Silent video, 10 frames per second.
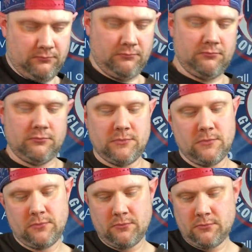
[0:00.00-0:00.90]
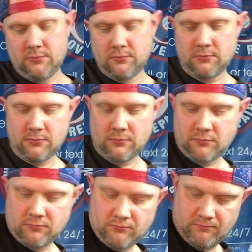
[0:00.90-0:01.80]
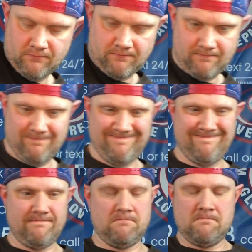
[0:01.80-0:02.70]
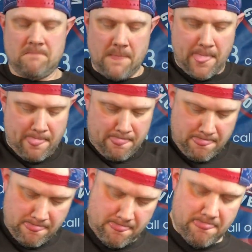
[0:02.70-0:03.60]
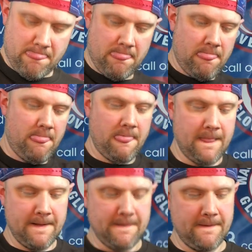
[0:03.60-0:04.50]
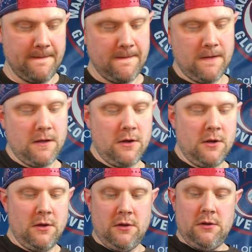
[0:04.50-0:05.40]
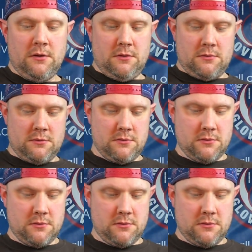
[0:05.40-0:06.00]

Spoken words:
Nothing is said.